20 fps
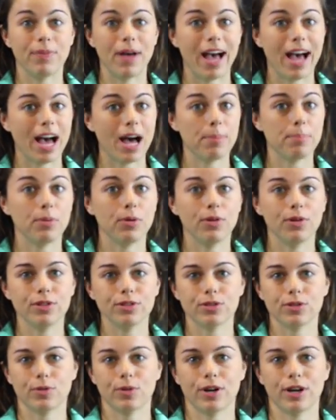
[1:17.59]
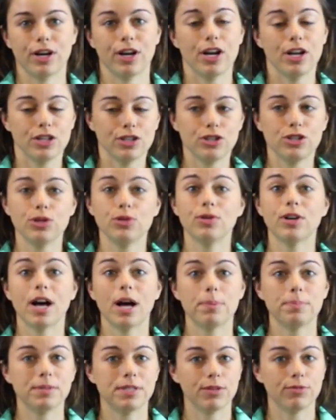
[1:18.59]
apples or 2
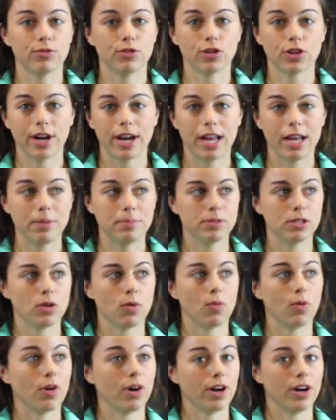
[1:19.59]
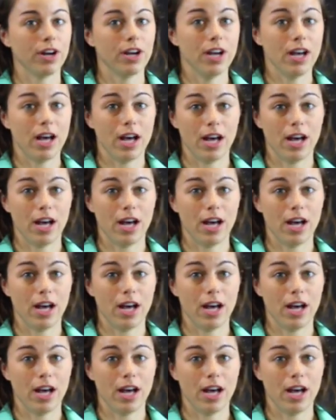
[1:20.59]
cups of grapes or